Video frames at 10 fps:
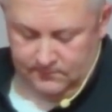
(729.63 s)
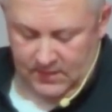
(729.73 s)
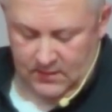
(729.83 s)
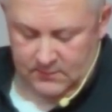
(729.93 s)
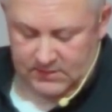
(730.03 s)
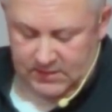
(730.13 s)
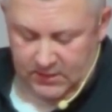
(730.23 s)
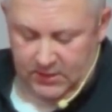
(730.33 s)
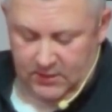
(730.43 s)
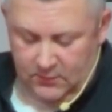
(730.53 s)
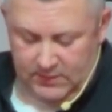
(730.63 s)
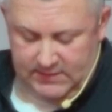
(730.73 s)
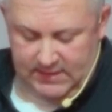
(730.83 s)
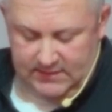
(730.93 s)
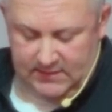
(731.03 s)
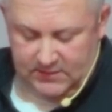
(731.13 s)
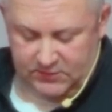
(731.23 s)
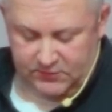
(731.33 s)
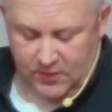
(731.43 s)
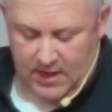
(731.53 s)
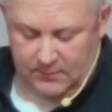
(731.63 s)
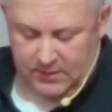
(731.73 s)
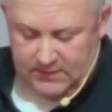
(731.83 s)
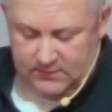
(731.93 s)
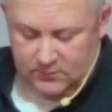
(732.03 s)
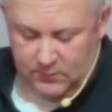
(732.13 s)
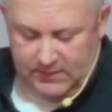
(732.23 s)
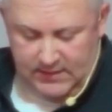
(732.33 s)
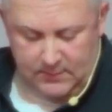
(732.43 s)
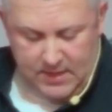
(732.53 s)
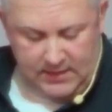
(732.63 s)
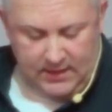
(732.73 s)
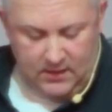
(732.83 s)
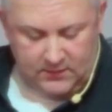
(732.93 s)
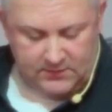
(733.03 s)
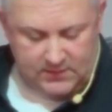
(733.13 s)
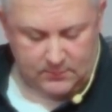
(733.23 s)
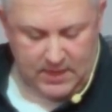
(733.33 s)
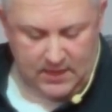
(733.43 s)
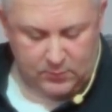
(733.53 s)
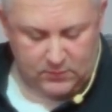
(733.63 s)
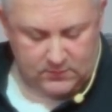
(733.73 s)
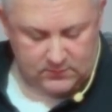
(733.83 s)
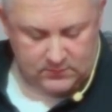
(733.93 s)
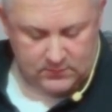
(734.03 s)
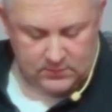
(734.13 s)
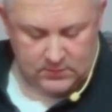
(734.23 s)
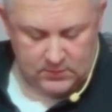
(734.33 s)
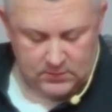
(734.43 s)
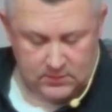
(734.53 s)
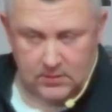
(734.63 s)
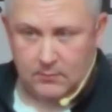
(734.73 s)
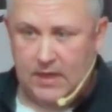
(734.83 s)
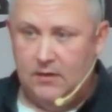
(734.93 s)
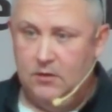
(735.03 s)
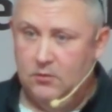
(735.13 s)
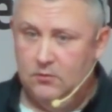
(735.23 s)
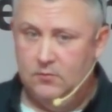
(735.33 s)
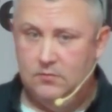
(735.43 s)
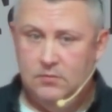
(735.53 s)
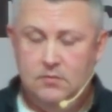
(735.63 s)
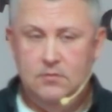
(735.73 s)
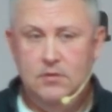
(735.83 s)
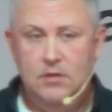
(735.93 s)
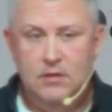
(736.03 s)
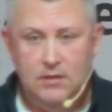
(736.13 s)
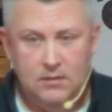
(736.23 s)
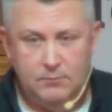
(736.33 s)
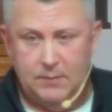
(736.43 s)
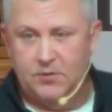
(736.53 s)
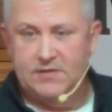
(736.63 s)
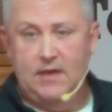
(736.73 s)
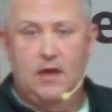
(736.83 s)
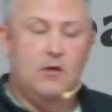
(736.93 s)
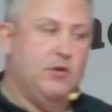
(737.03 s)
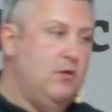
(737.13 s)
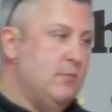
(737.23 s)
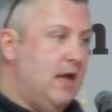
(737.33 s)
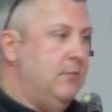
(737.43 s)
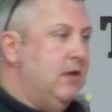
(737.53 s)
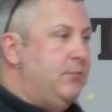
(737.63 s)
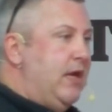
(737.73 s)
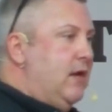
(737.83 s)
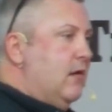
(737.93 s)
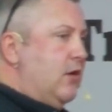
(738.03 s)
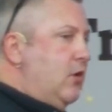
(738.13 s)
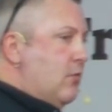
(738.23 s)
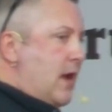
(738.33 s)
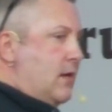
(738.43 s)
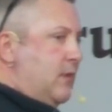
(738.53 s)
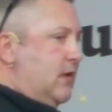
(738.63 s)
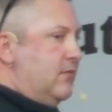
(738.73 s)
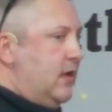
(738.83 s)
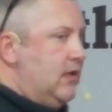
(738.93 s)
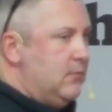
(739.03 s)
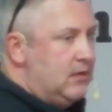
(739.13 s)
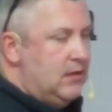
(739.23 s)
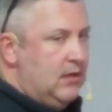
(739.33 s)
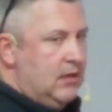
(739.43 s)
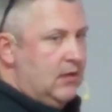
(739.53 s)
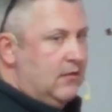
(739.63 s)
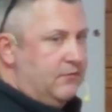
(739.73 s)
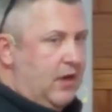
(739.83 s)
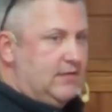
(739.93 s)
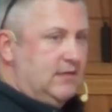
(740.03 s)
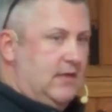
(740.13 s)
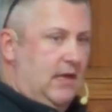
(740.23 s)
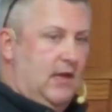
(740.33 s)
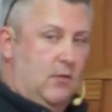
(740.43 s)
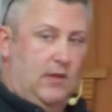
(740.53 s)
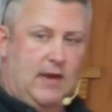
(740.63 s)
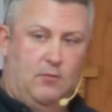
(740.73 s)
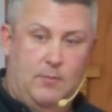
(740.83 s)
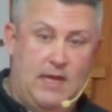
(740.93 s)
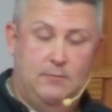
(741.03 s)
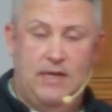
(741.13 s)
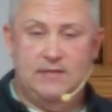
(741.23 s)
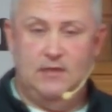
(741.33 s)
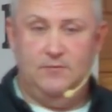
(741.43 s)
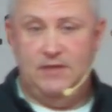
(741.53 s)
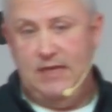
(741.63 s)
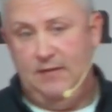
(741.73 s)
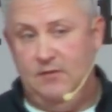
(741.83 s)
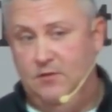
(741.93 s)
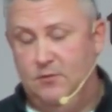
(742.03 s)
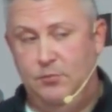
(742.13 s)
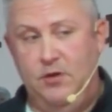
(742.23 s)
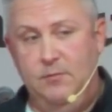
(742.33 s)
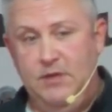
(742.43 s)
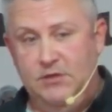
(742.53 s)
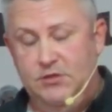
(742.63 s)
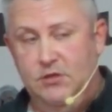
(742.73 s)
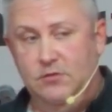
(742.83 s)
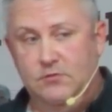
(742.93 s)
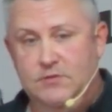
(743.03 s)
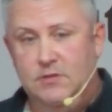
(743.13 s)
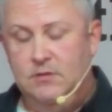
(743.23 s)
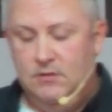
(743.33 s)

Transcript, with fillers: I'm going to tell you, you know, it's easy to describe us when we think about characters in the Bible about who people say, oh, well, you remind me of Peter, or you remind me of him. And for us to say, oh, well, I remind myself of David, those are pretty big shoes.